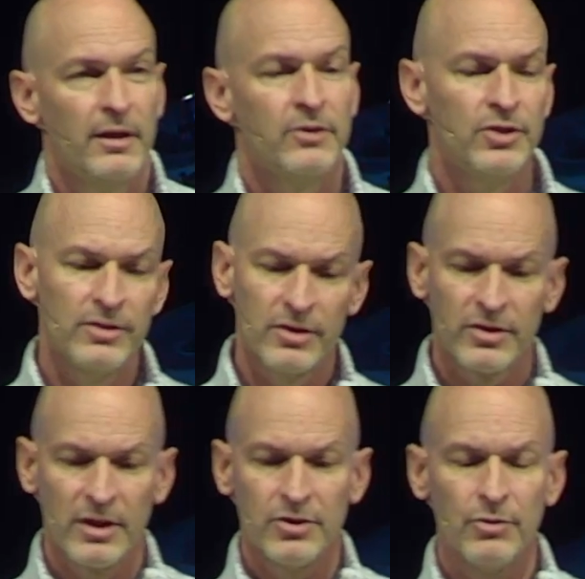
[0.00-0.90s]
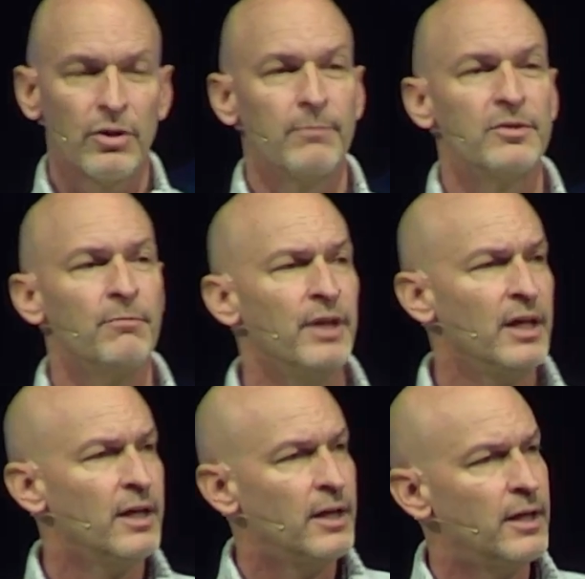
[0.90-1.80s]
And Jesus says, you come to
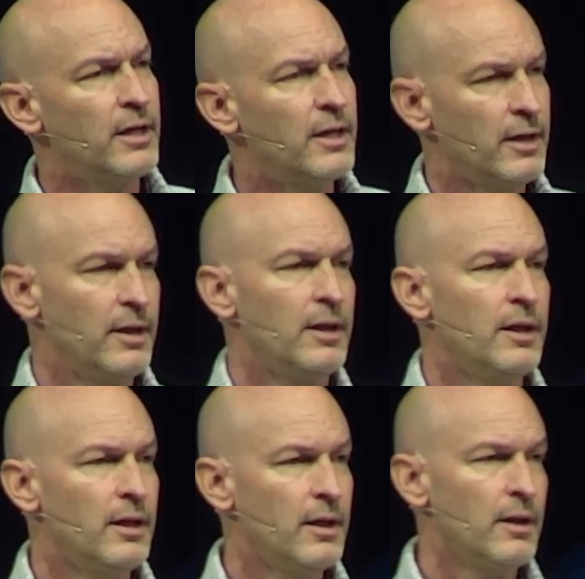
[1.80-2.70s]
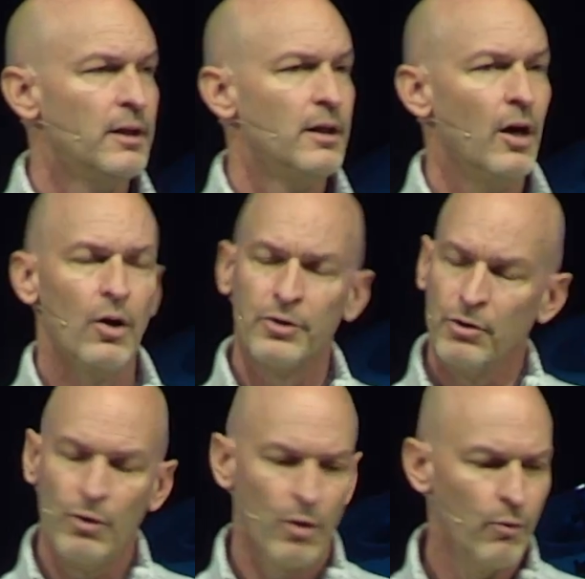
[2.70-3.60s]
me, all
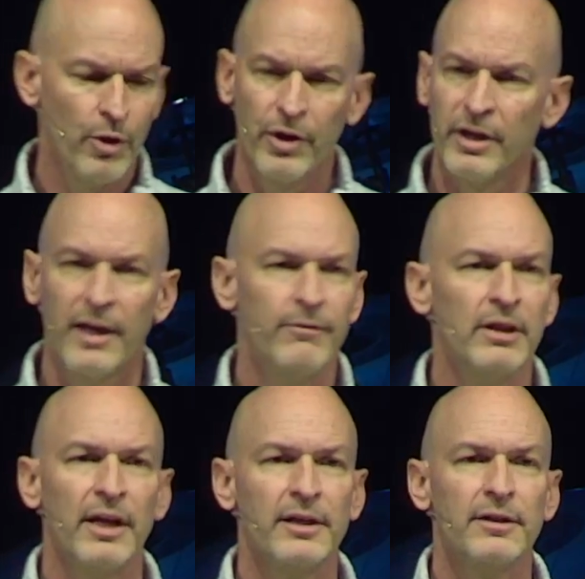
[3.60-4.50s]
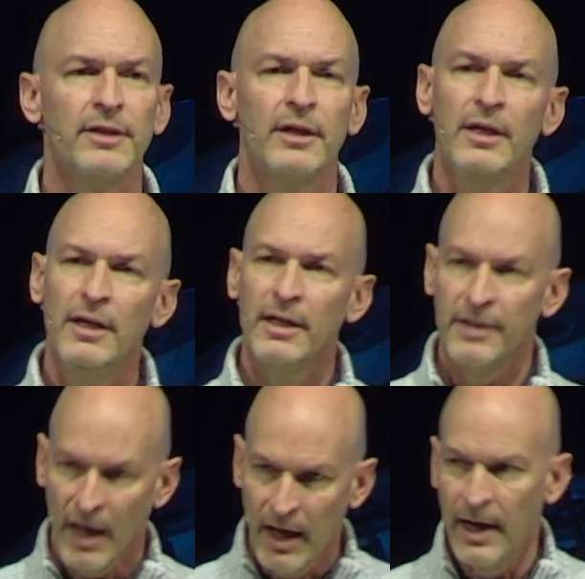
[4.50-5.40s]
you who are weary and heavy laden,
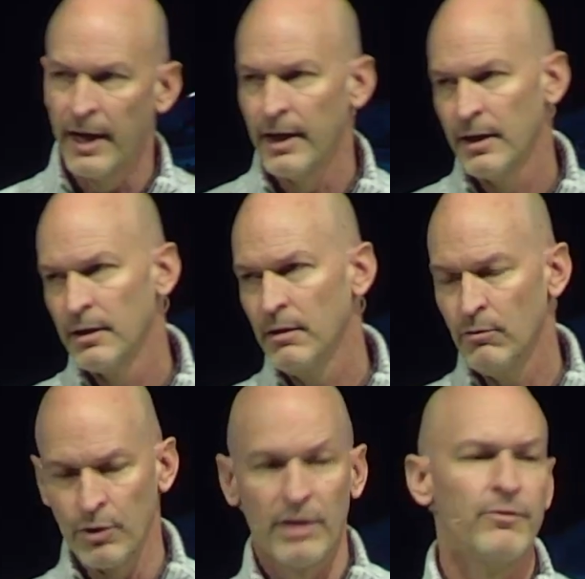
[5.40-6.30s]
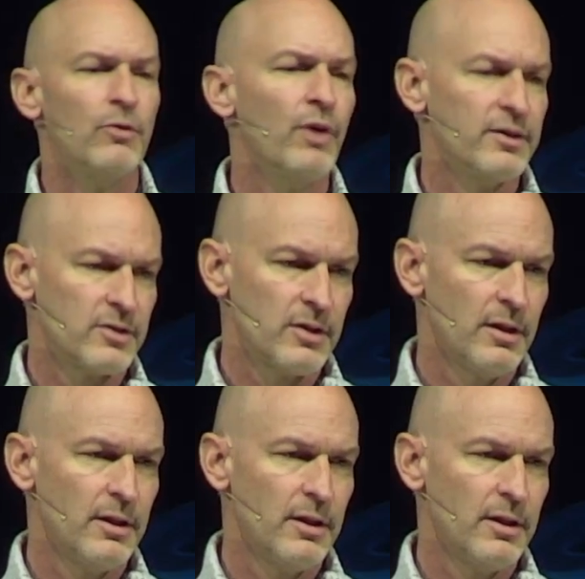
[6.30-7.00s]
and I will give you rest.